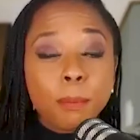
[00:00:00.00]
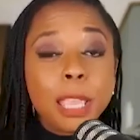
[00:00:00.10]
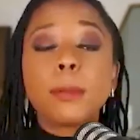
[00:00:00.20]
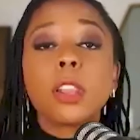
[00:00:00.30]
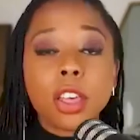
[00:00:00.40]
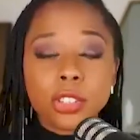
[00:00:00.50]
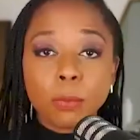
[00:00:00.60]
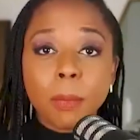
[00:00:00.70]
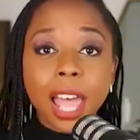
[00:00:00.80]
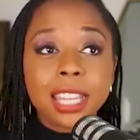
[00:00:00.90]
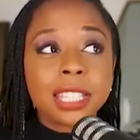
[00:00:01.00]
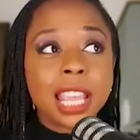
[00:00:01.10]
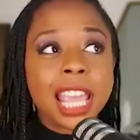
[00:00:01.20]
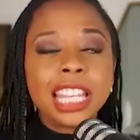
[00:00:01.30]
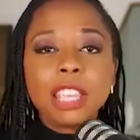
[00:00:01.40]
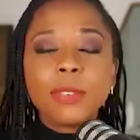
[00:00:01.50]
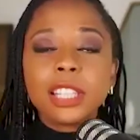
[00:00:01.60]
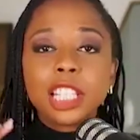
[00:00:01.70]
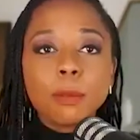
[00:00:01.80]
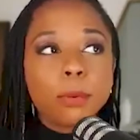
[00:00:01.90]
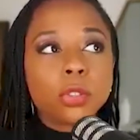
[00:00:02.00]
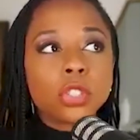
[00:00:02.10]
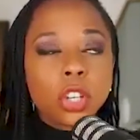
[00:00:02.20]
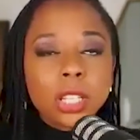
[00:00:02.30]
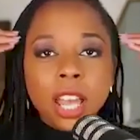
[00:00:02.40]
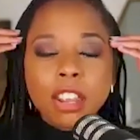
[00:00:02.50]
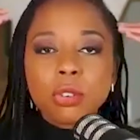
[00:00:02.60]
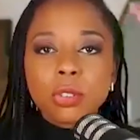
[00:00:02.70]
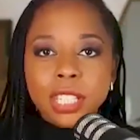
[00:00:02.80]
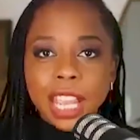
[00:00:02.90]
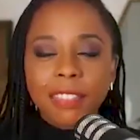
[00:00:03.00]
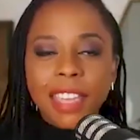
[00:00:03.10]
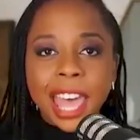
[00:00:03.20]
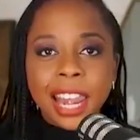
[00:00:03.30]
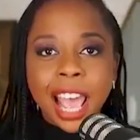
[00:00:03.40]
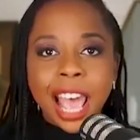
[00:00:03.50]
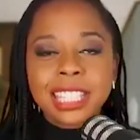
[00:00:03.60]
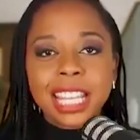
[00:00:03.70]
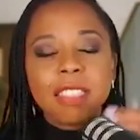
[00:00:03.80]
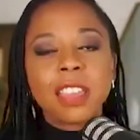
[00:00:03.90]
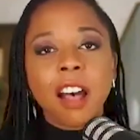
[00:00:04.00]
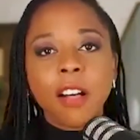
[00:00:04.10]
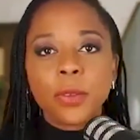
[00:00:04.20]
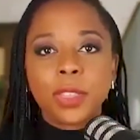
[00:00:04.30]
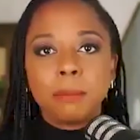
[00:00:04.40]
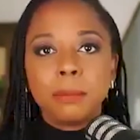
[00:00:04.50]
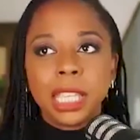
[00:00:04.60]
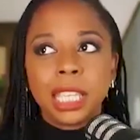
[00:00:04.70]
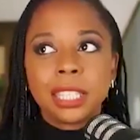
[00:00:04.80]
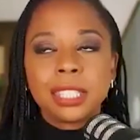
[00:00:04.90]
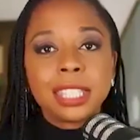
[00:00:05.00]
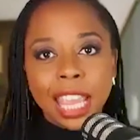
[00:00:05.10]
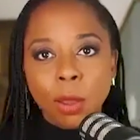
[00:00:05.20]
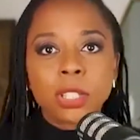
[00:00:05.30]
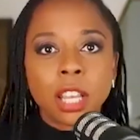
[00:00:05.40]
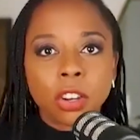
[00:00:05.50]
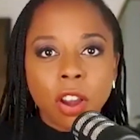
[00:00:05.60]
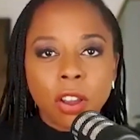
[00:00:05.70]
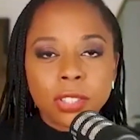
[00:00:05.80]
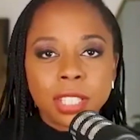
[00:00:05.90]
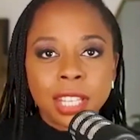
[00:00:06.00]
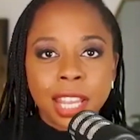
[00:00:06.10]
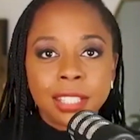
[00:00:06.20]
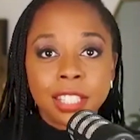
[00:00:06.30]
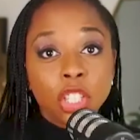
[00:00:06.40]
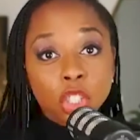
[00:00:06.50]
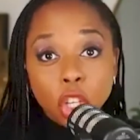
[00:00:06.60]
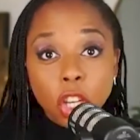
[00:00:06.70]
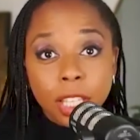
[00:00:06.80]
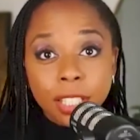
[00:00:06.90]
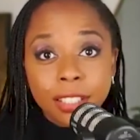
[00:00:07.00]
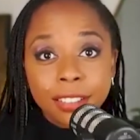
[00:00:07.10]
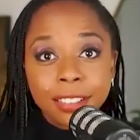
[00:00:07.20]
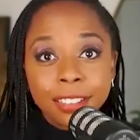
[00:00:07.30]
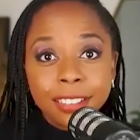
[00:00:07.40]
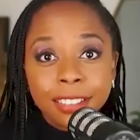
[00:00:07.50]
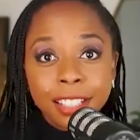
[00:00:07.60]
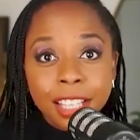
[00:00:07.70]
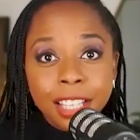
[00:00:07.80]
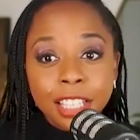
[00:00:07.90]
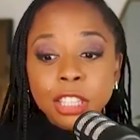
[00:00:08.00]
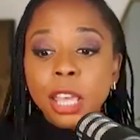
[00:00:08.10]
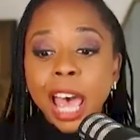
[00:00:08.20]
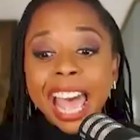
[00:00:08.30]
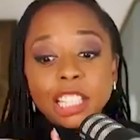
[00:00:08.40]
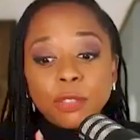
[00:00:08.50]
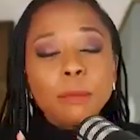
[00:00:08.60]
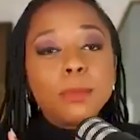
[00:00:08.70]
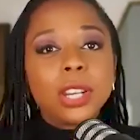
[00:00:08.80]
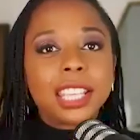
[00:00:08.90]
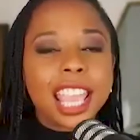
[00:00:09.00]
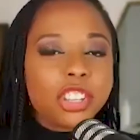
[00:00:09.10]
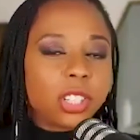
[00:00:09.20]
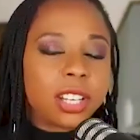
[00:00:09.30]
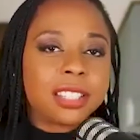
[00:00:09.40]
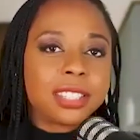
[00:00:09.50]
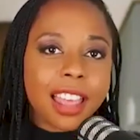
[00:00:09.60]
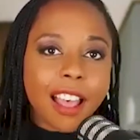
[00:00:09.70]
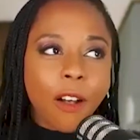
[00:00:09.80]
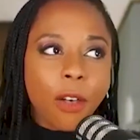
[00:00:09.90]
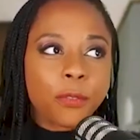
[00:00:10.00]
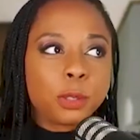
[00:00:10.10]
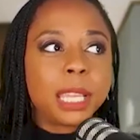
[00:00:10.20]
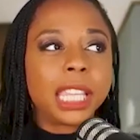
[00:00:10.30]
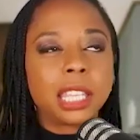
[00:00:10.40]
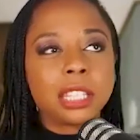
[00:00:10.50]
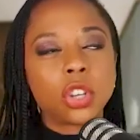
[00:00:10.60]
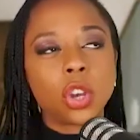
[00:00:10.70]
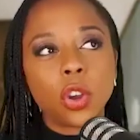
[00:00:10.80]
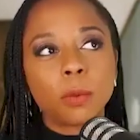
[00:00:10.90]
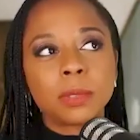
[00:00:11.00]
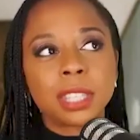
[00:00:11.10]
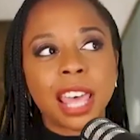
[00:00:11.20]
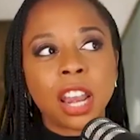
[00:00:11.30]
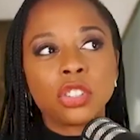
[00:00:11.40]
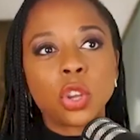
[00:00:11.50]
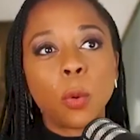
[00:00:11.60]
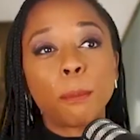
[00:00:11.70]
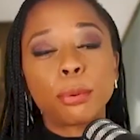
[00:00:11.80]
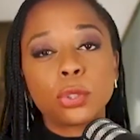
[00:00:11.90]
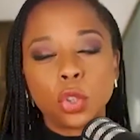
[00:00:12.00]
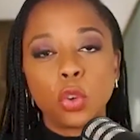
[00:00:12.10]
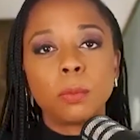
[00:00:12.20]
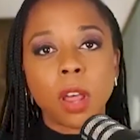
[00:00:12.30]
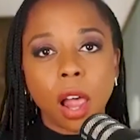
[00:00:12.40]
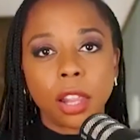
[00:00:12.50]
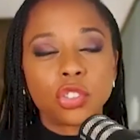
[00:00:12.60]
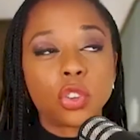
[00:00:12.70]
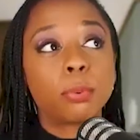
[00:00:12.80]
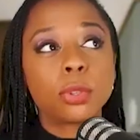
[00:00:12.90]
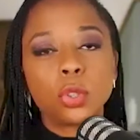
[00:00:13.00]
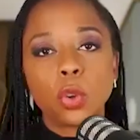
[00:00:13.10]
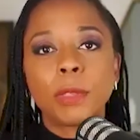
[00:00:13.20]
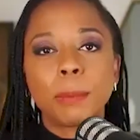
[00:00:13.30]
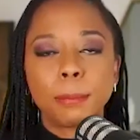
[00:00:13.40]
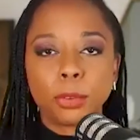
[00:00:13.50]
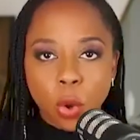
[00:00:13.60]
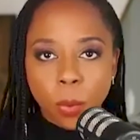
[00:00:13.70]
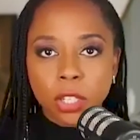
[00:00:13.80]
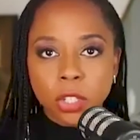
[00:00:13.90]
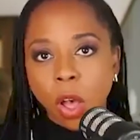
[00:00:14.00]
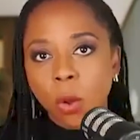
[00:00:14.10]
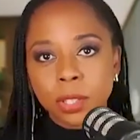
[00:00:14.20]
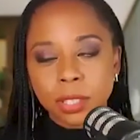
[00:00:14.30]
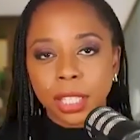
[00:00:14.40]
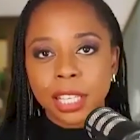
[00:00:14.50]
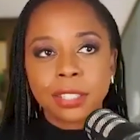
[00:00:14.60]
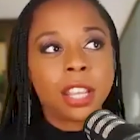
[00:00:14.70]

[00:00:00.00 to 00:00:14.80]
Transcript: people lost their minds. And even liberals couldn't understand that as anything other than me saying what Tucker Carlson does is good. The act of communication itself, speaking in terms that don't presume knowledge, don't presume that people know what a dog whistle is,